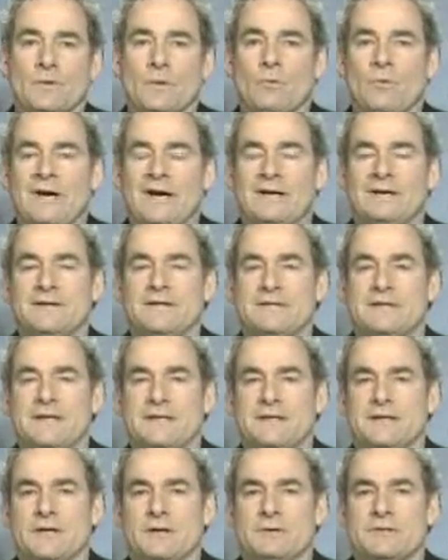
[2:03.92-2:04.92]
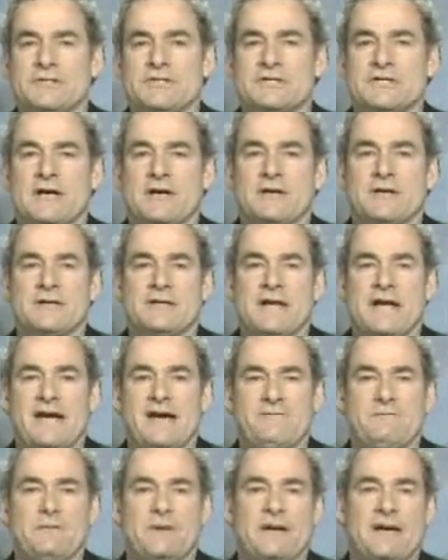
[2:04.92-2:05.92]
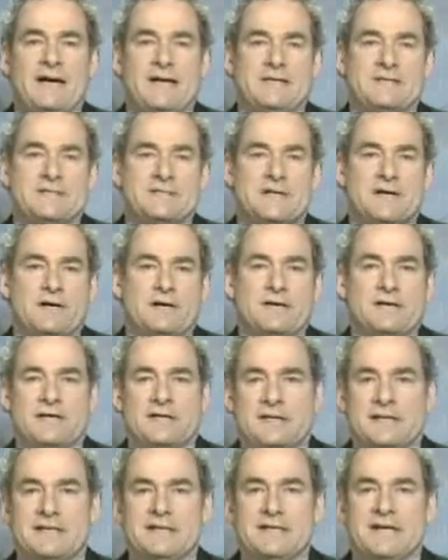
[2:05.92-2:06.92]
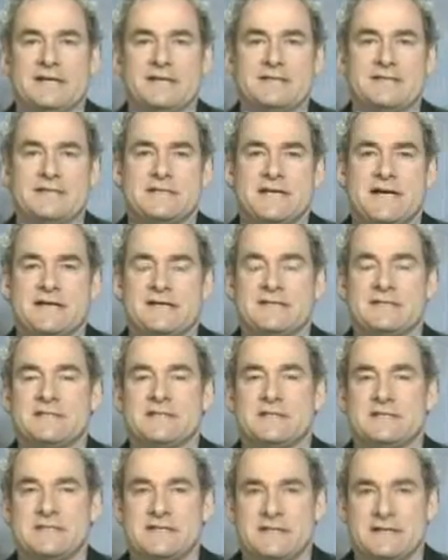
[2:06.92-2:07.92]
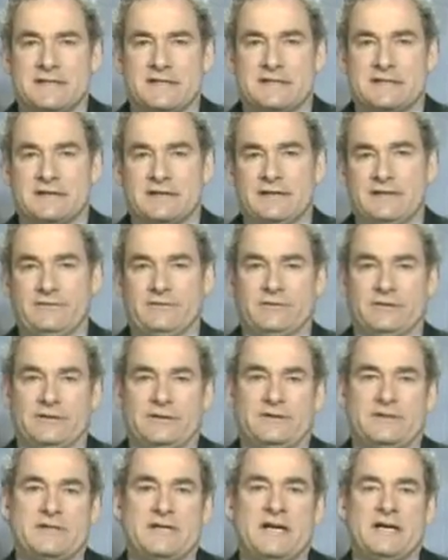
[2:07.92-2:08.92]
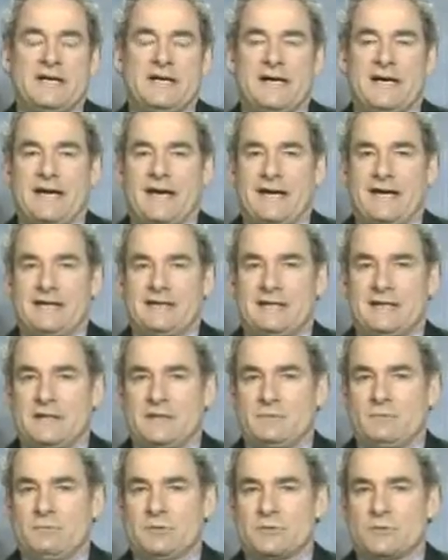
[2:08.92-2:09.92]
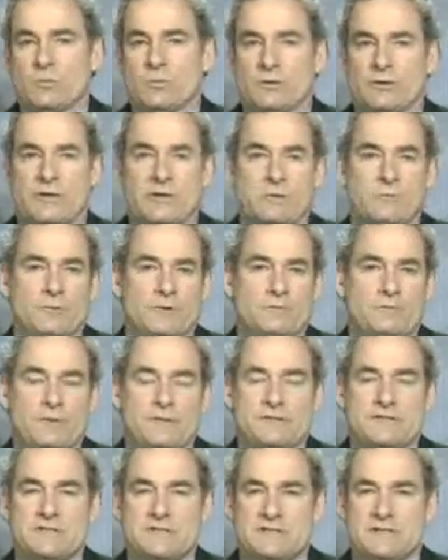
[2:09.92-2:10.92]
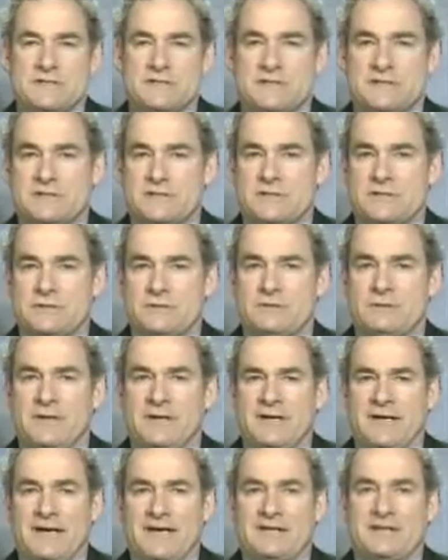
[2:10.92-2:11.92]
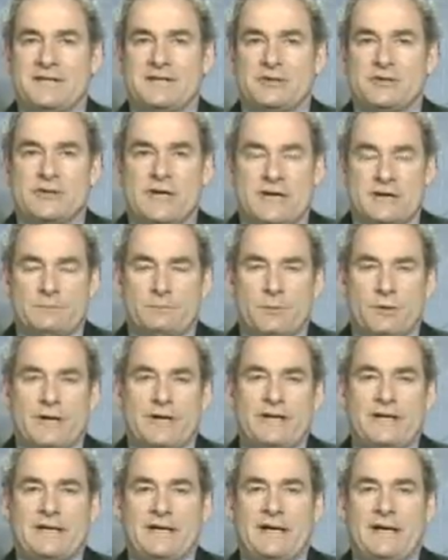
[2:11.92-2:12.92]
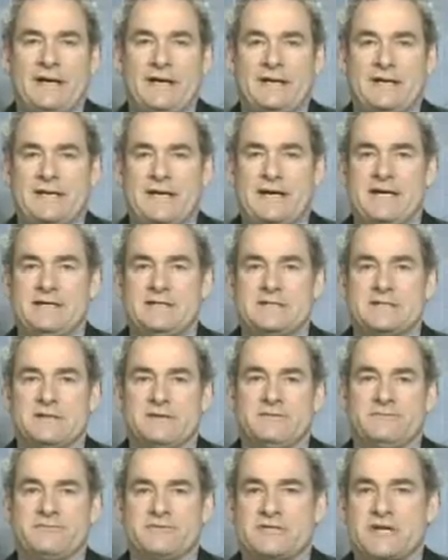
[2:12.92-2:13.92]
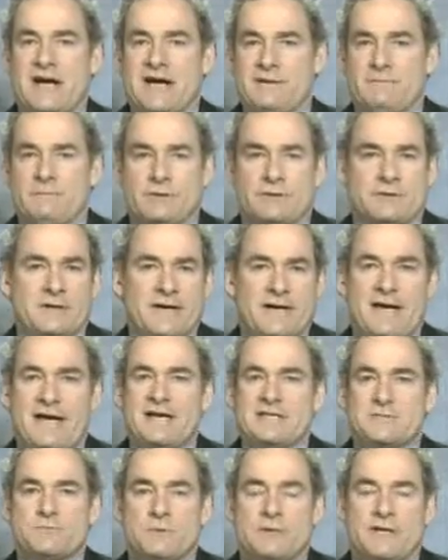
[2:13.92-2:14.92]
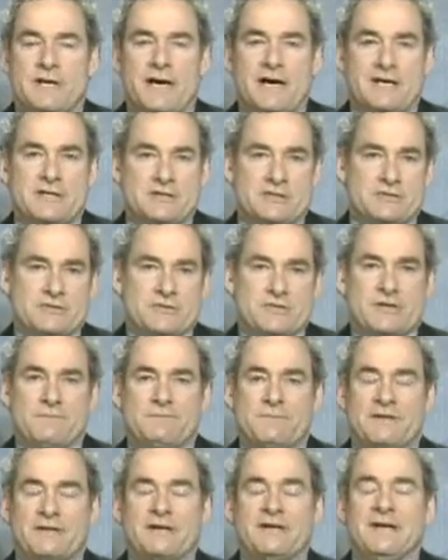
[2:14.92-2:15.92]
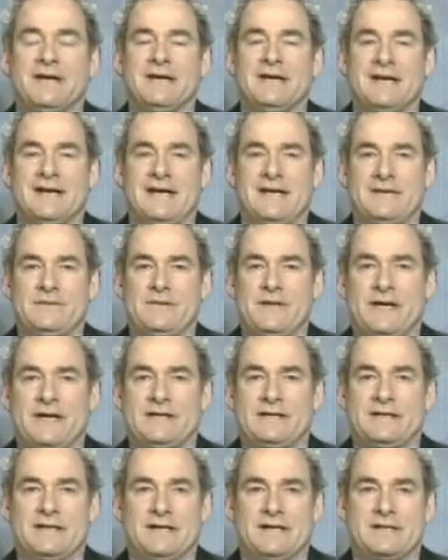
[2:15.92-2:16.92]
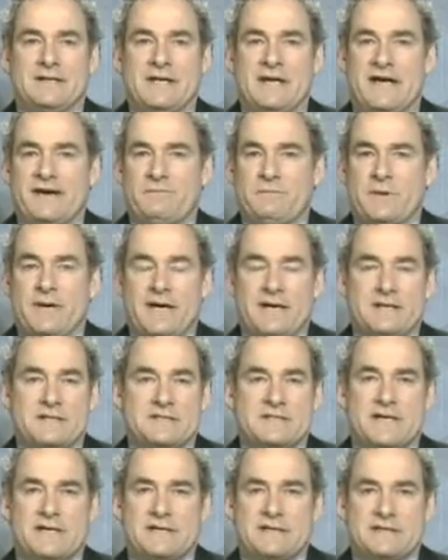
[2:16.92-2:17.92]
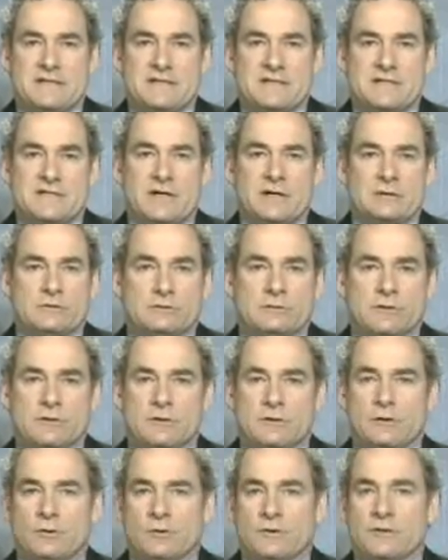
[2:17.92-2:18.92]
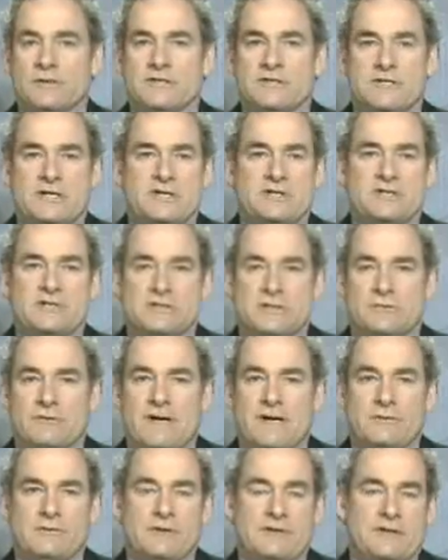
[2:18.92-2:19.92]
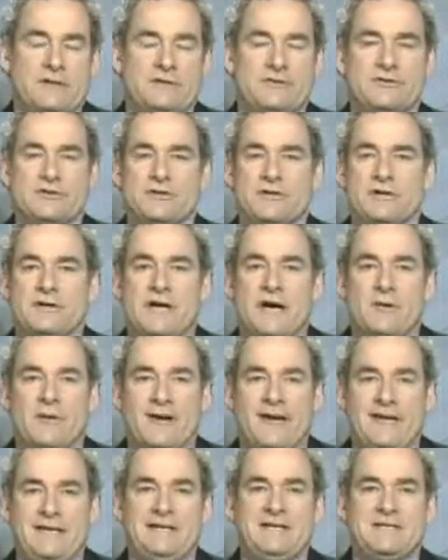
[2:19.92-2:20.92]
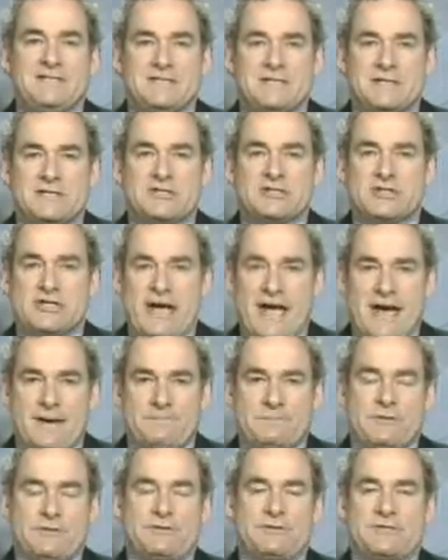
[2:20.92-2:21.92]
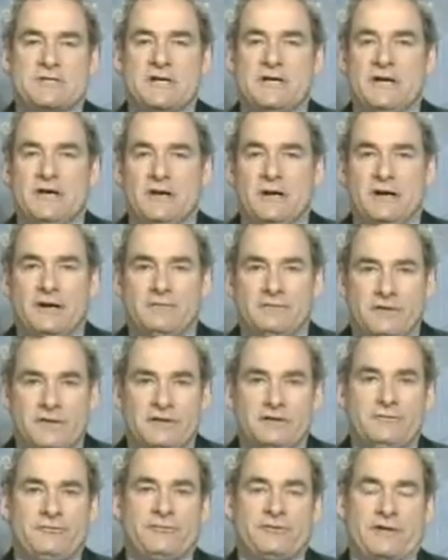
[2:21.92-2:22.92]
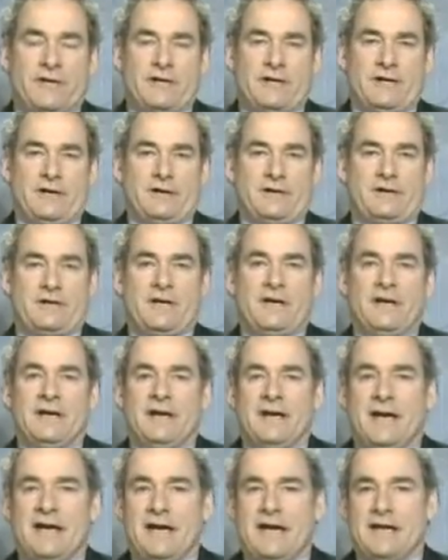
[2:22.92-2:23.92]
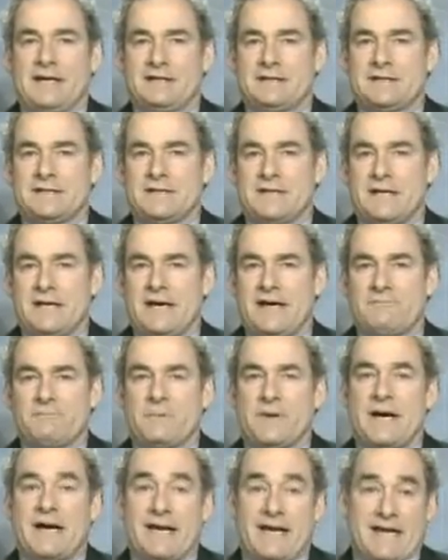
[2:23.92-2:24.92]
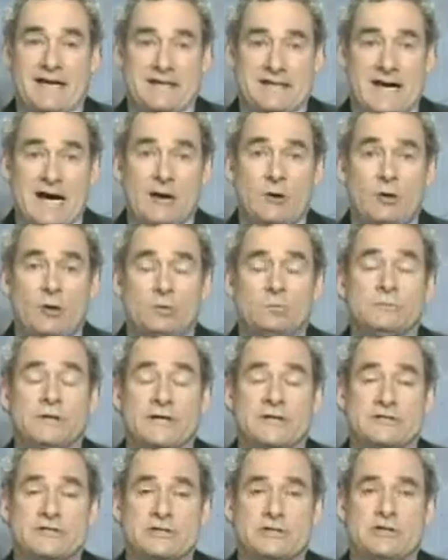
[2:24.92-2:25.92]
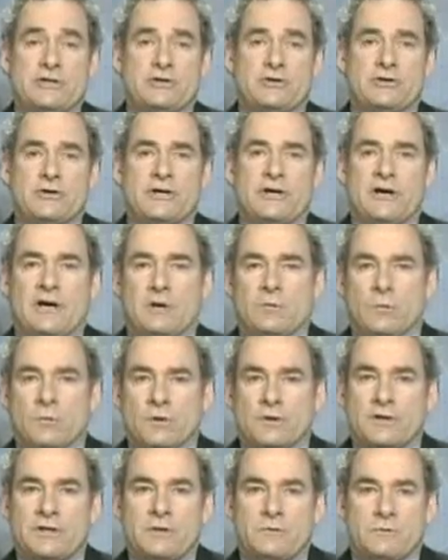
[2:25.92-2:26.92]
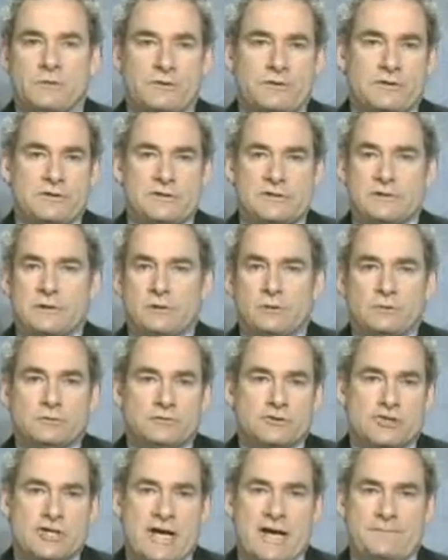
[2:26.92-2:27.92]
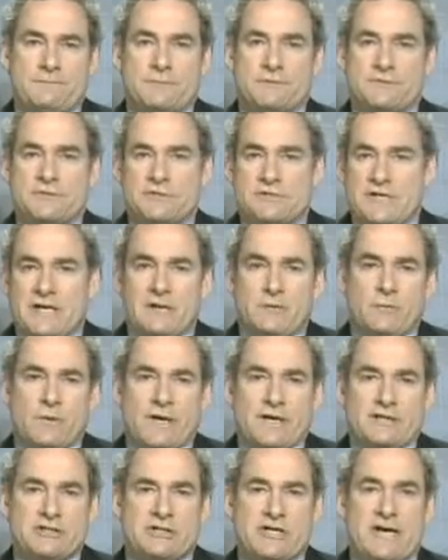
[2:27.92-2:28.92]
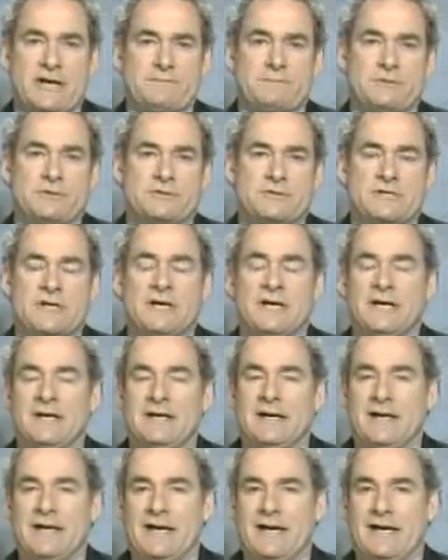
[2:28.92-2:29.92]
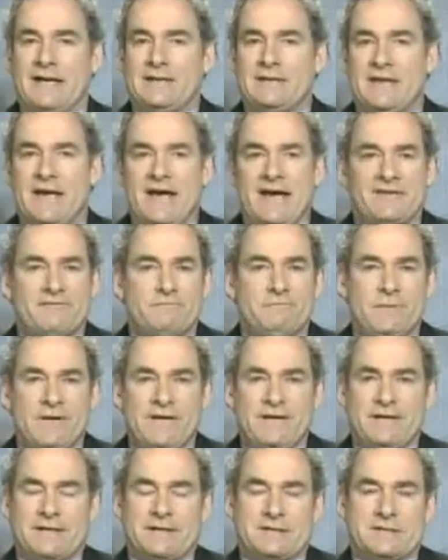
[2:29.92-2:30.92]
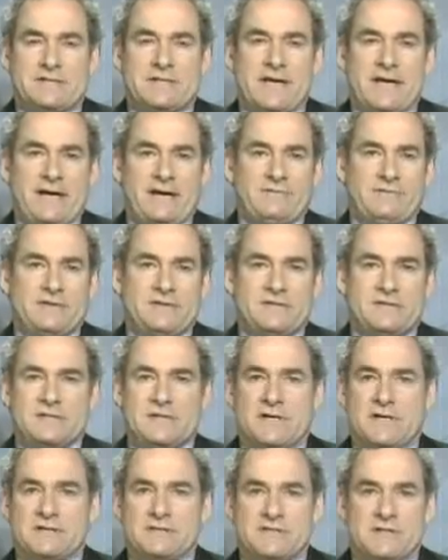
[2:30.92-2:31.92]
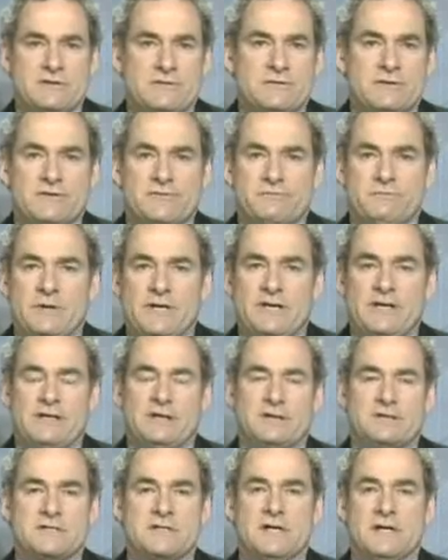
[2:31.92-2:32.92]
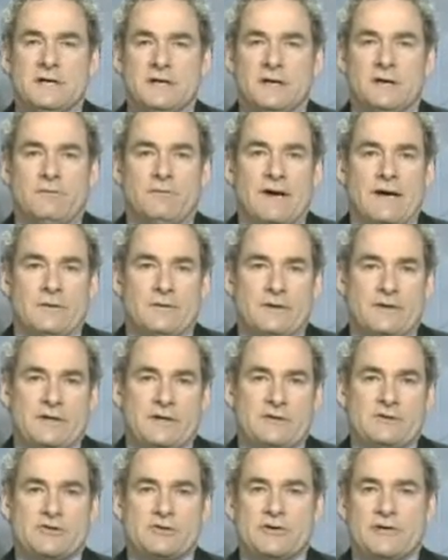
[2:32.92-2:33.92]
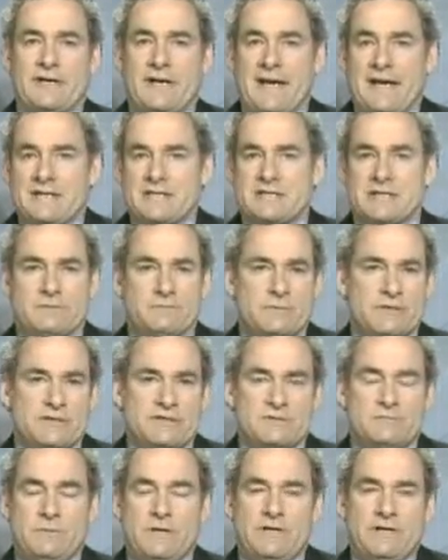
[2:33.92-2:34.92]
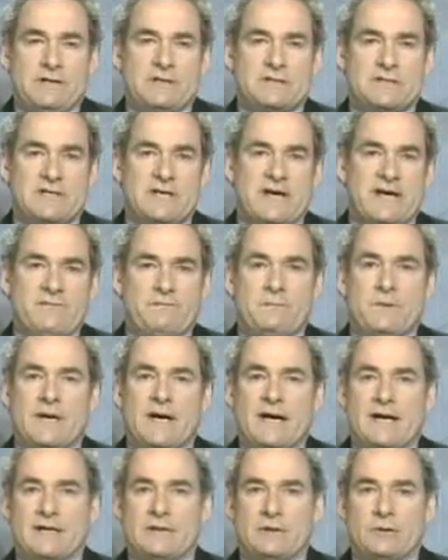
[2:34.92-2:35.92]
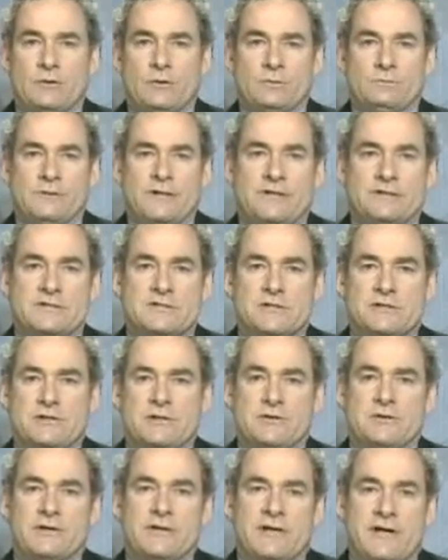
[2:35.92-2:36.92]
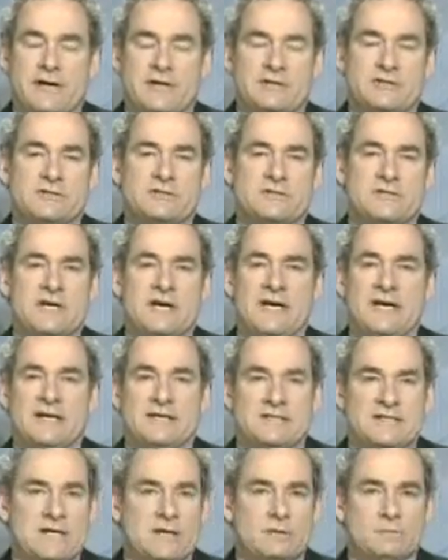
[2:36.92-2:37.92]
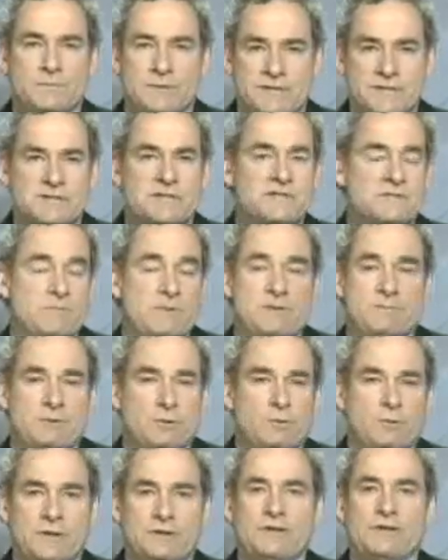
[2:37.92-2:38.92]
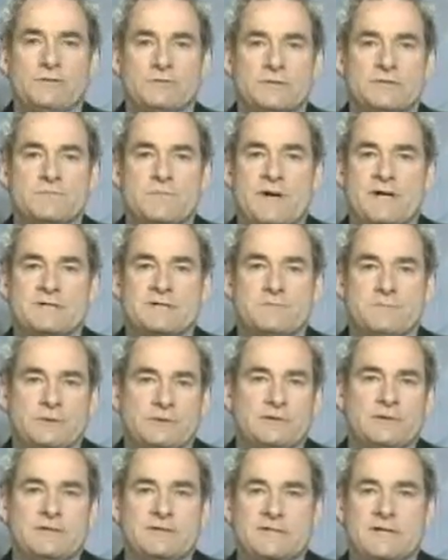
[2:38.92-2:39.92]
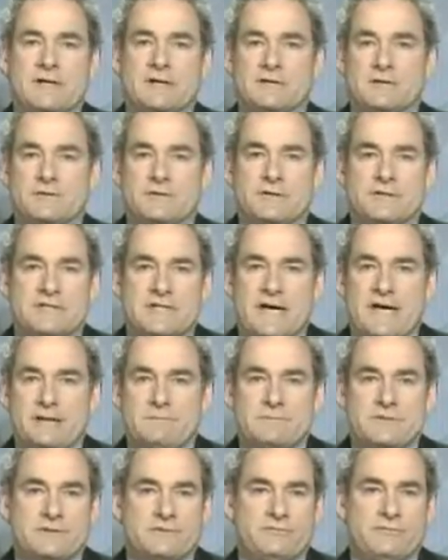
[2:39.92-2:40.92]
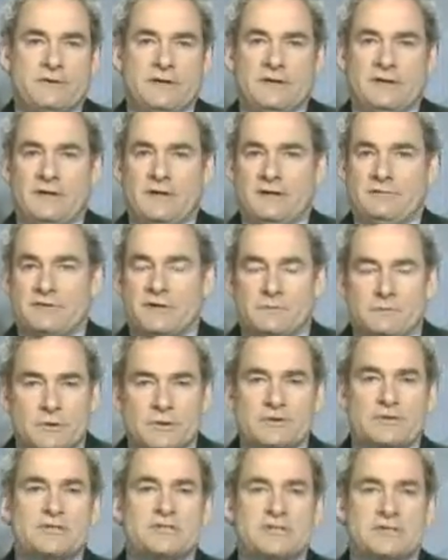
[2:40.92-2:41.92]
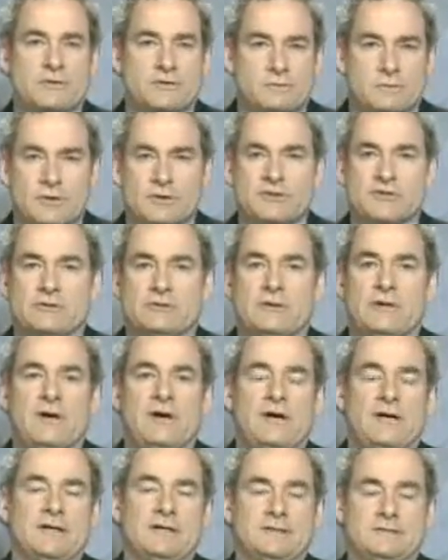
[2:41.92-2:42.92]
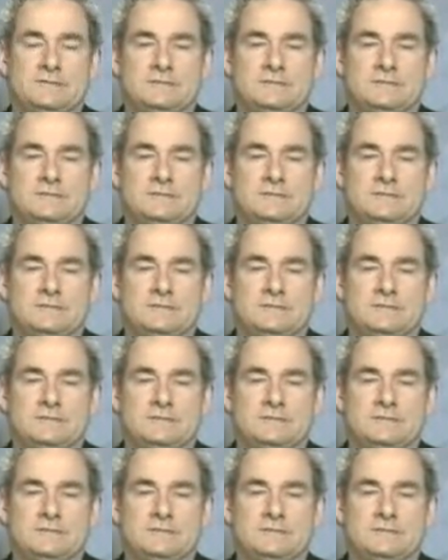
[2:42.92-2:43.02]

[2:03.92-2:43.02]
Well, the FBI started it in 1996 in Cleveland, and it was working with businesses to, I think, try to break a case of cyber espionage or something. And then the FBI decided to start little organizations around the country. There are now 86 chapters of InfraGard. And the FBI and now Homeland Security are working with these local chapters, statewide chapters, and they have meetings. They have these secretive meetings around the country, and at some of these meetings, the FBI and the Homeland Security agents tell business people what their responsibilities are during times of an emergency or martial law.